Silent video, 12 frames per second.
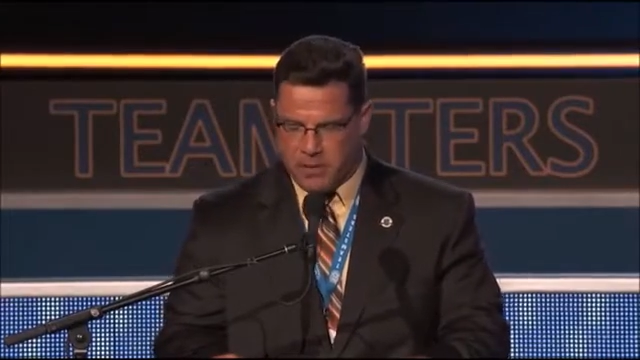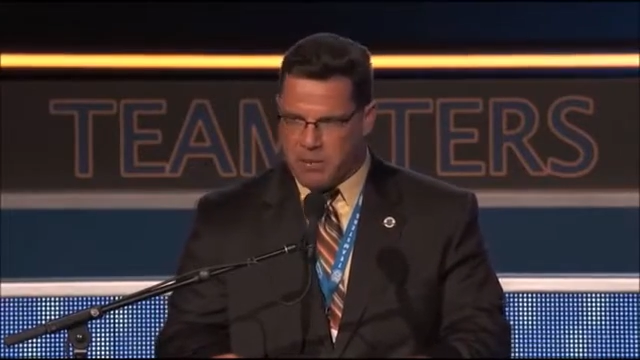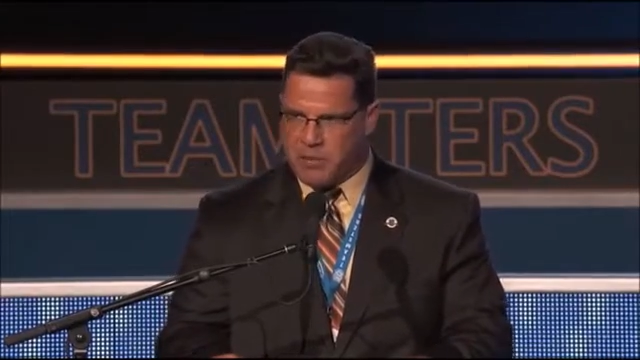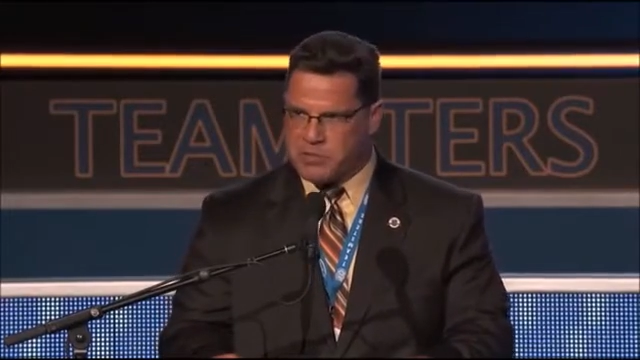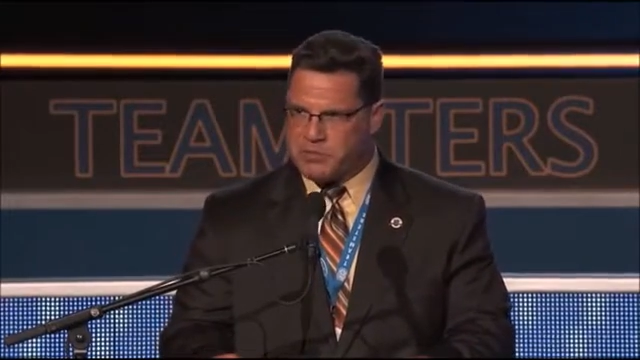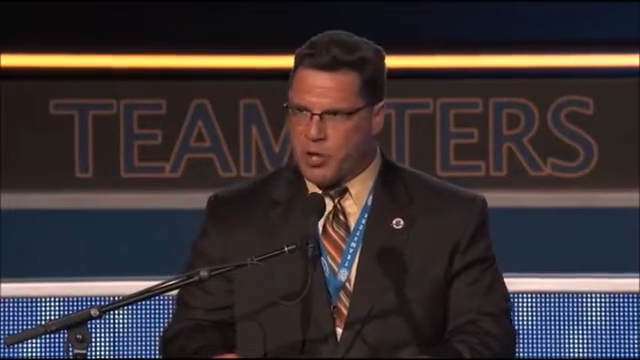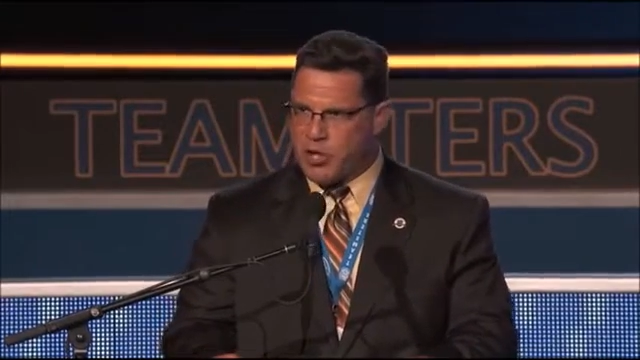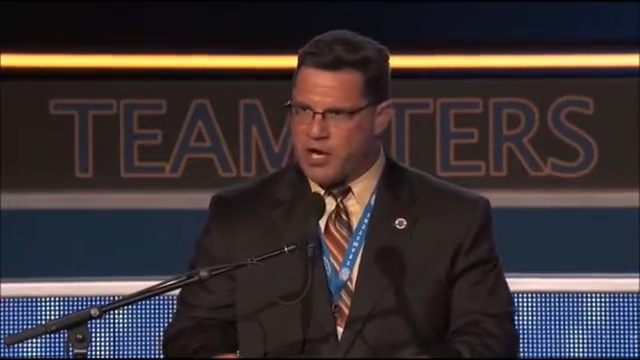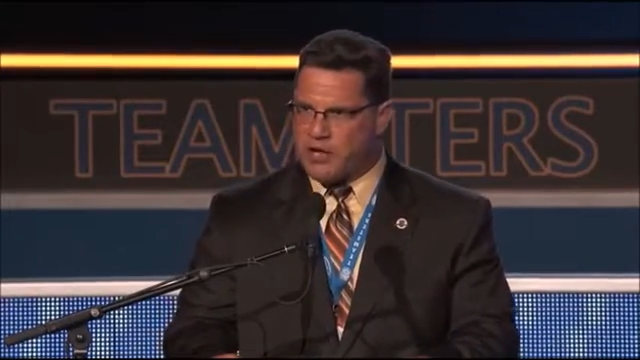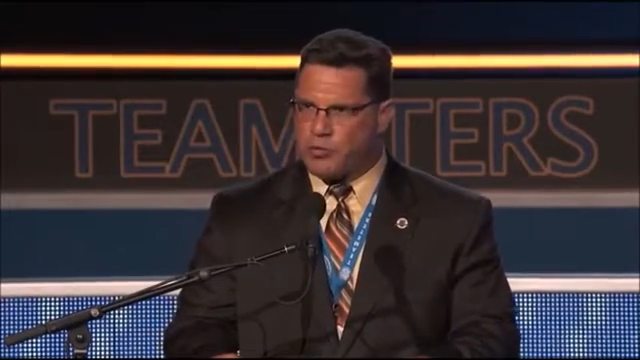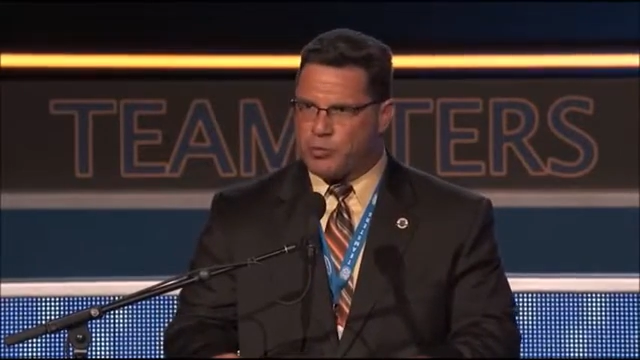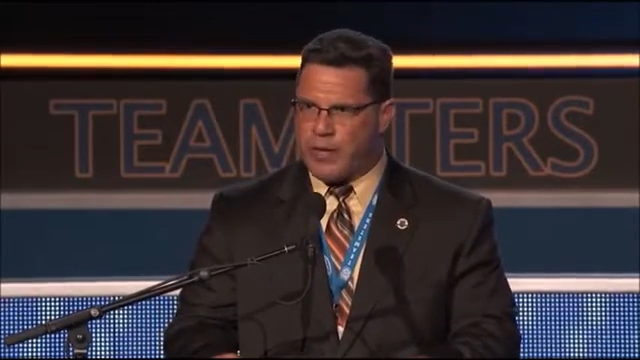but was put
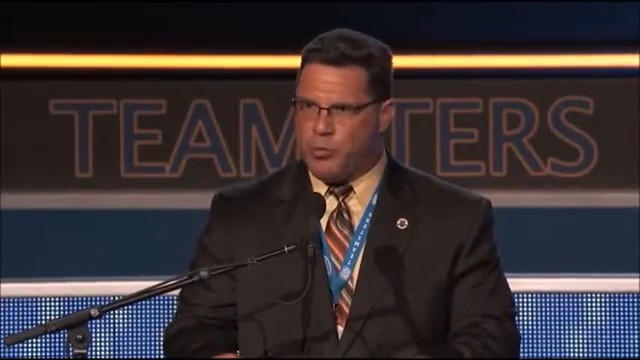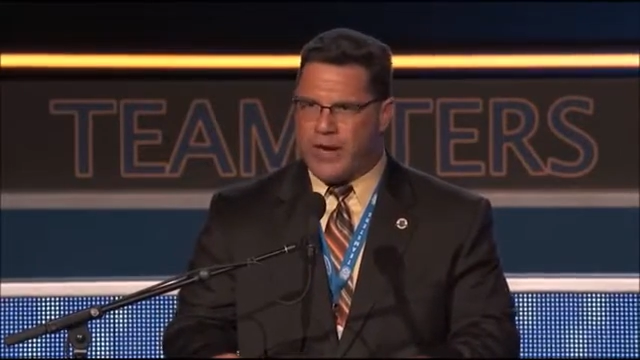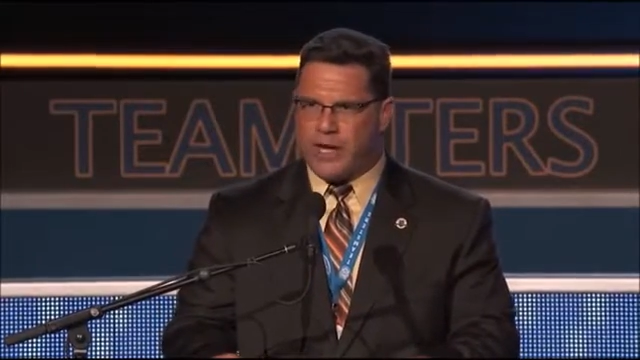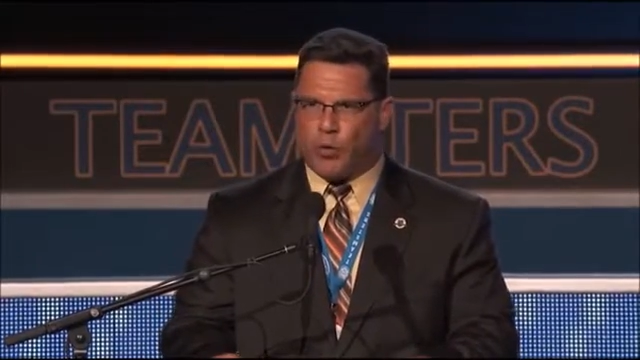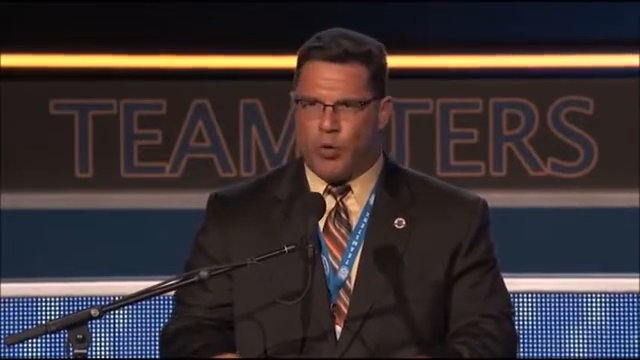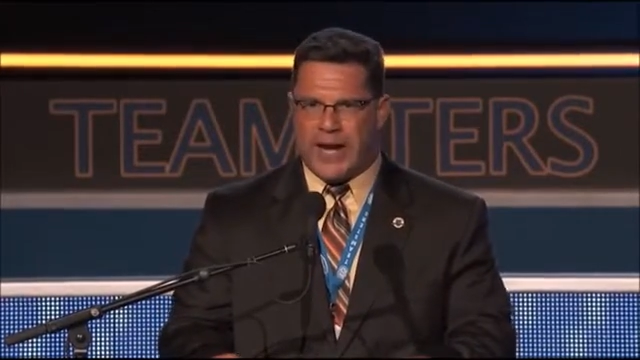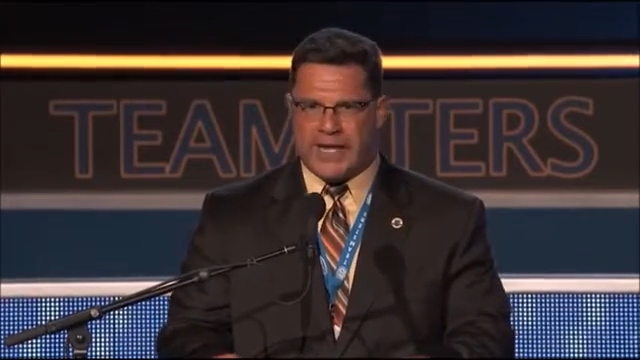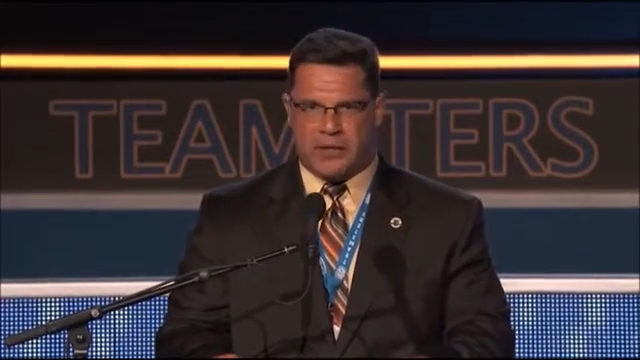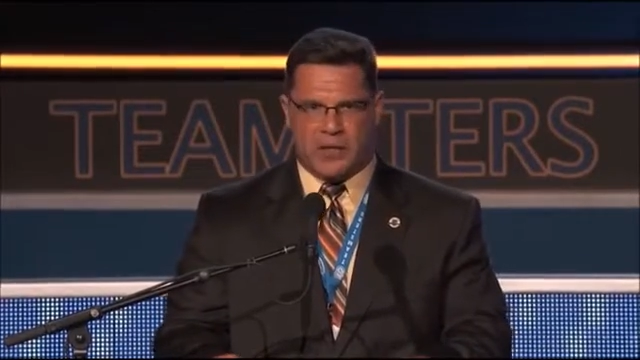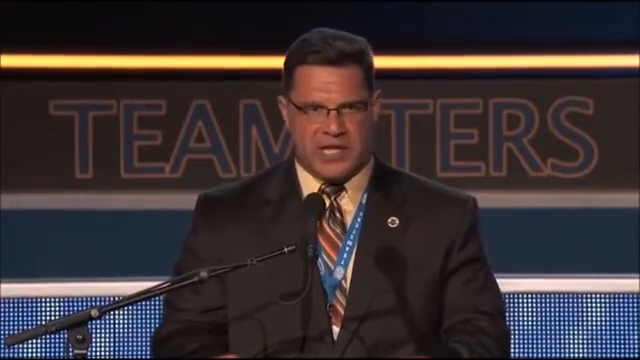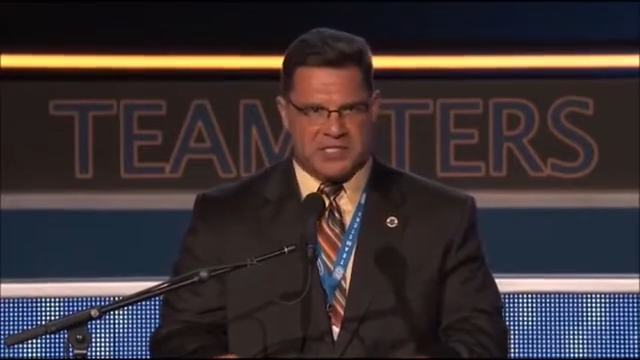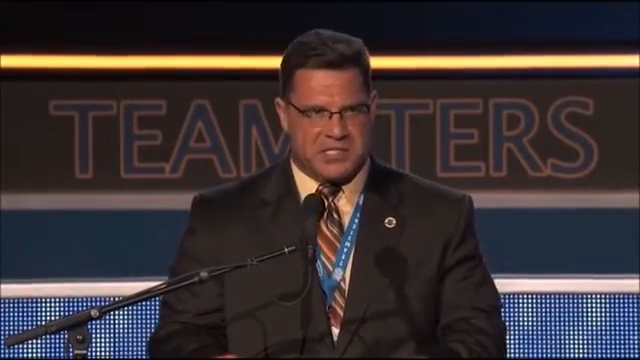on a 3-week
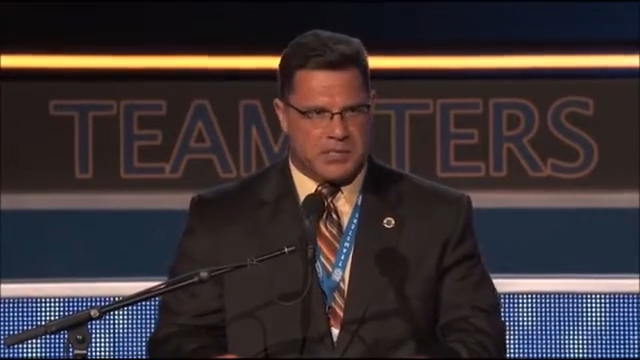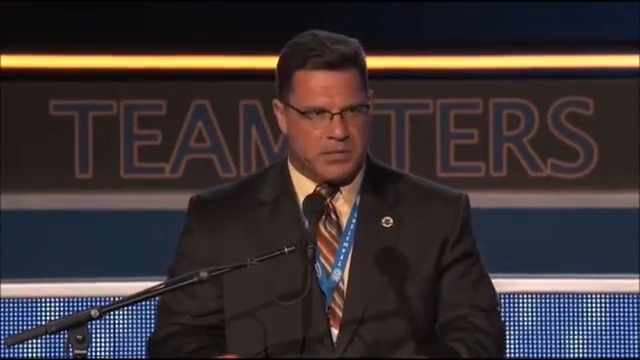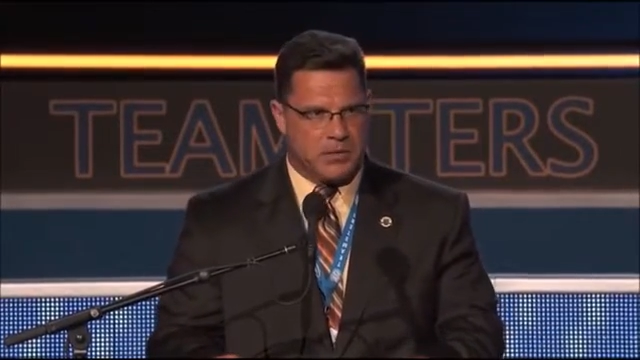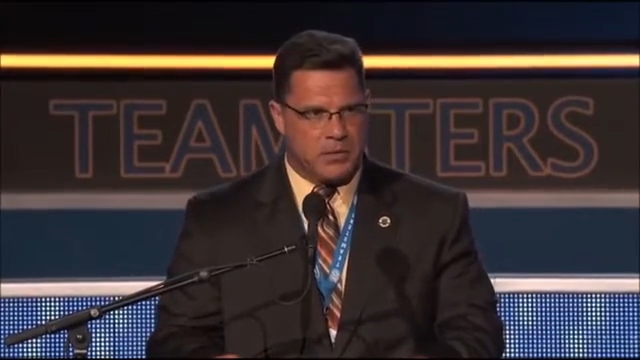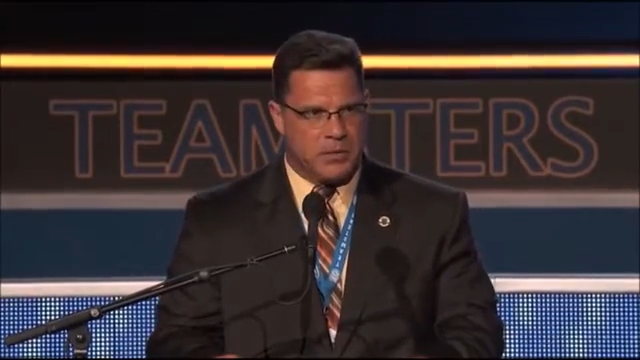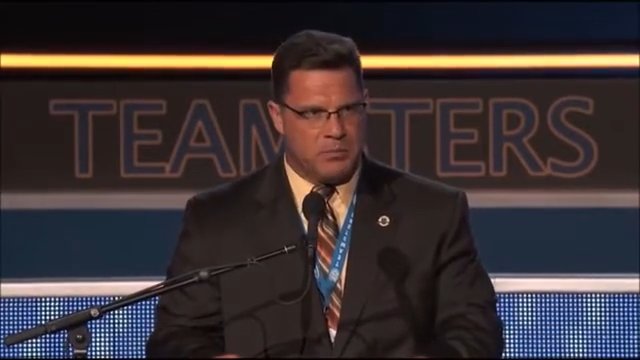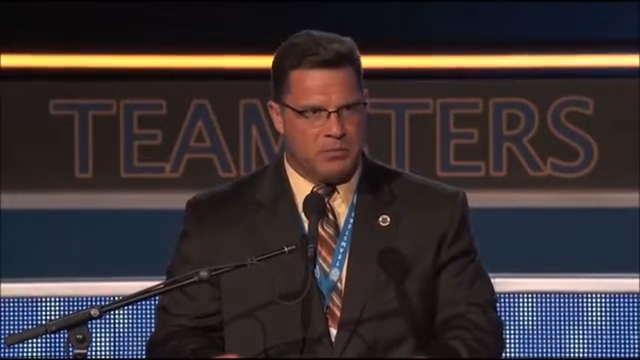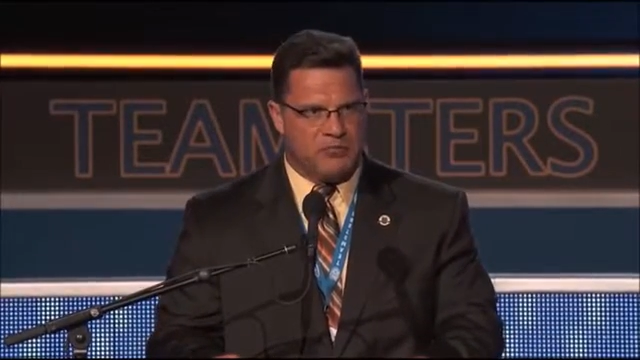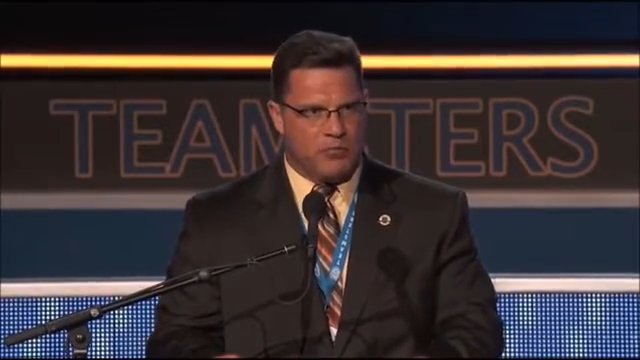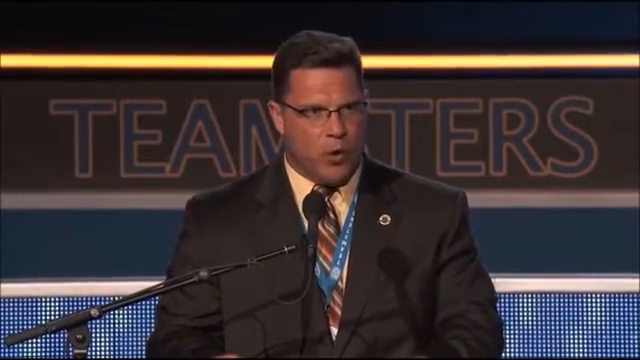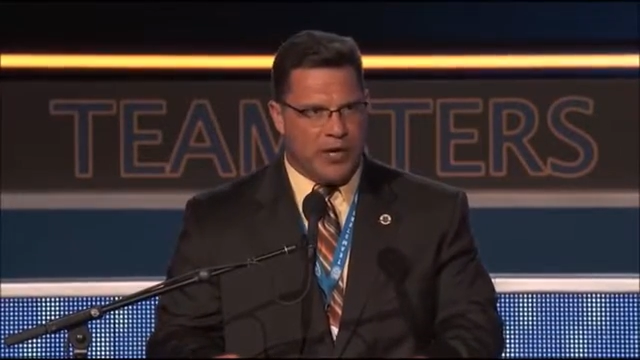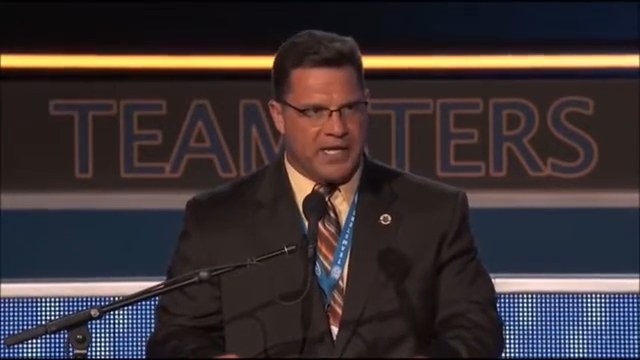waiting list
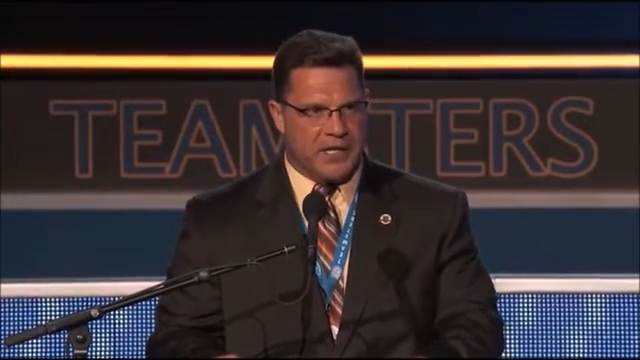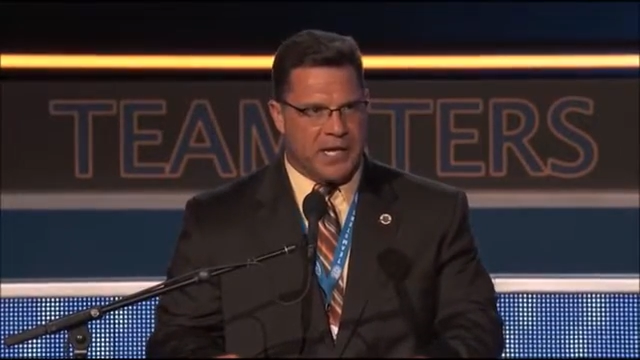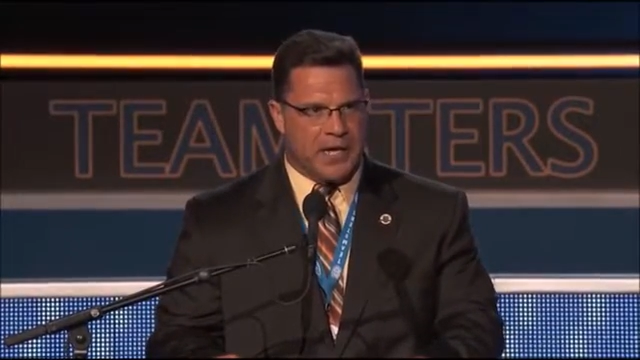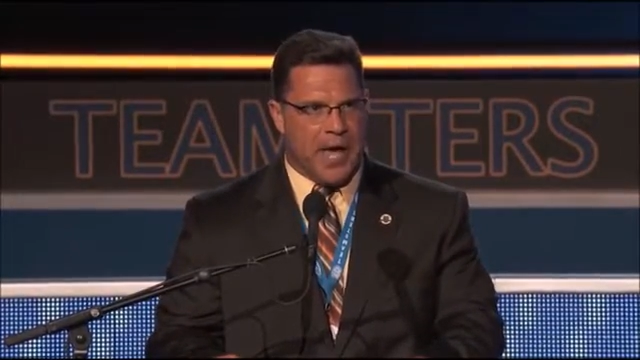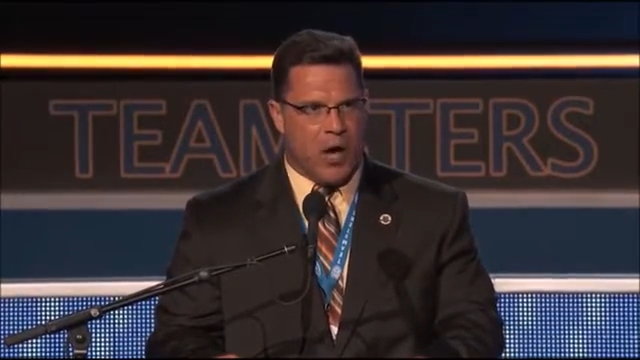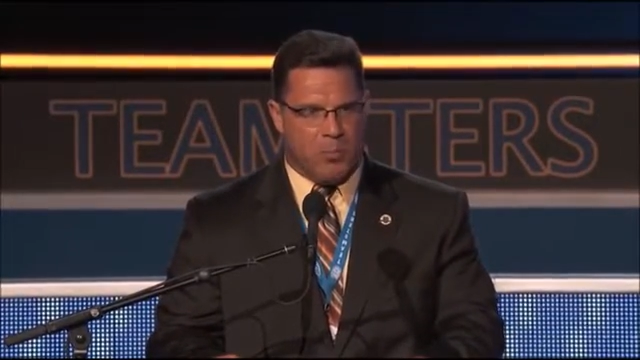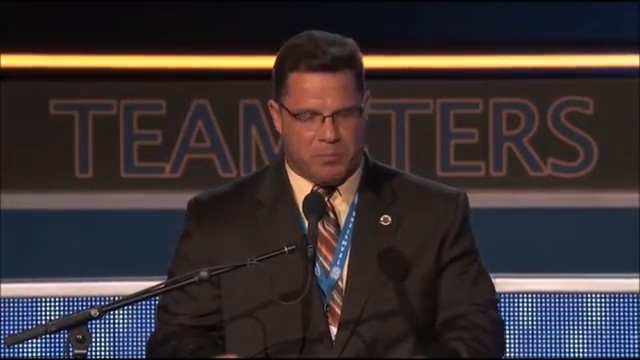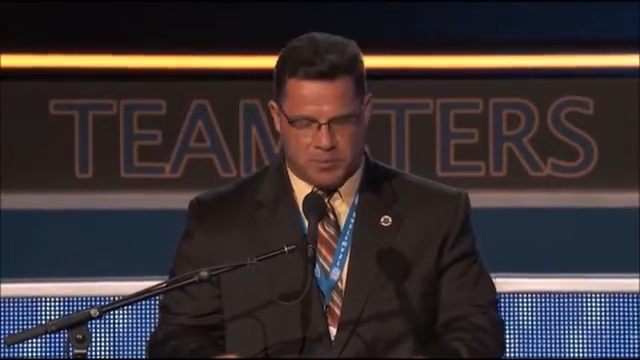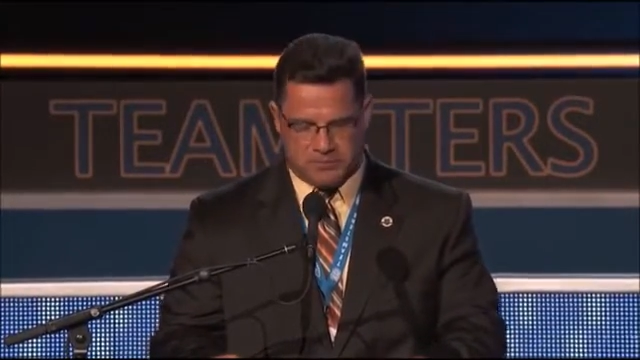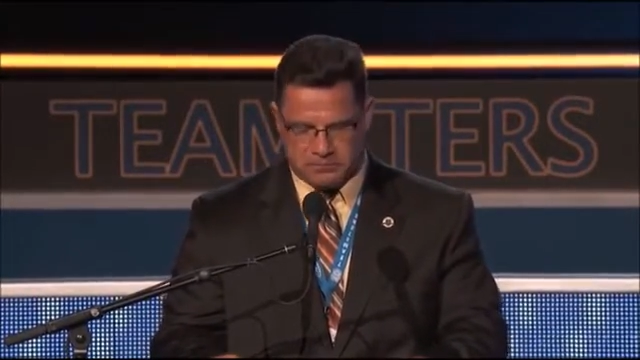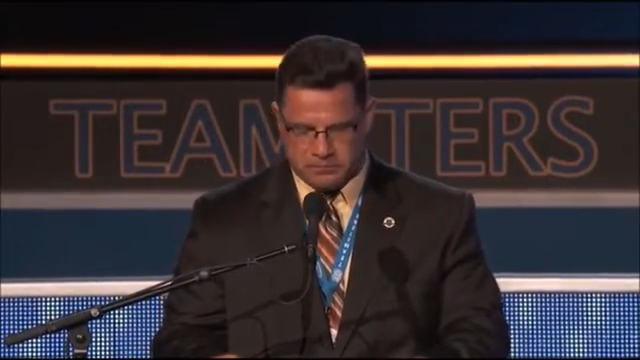before he could get help.